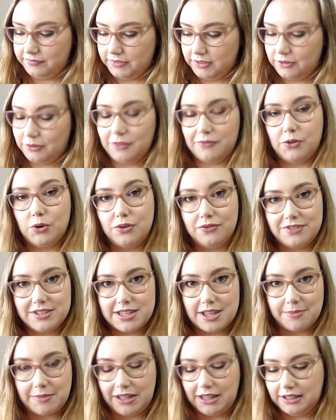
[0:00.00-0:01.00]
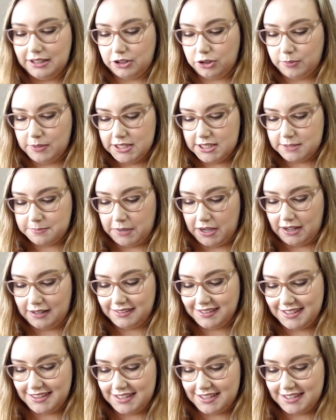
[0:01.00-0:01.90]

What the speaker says: So I've gone for something a little bit sparkly.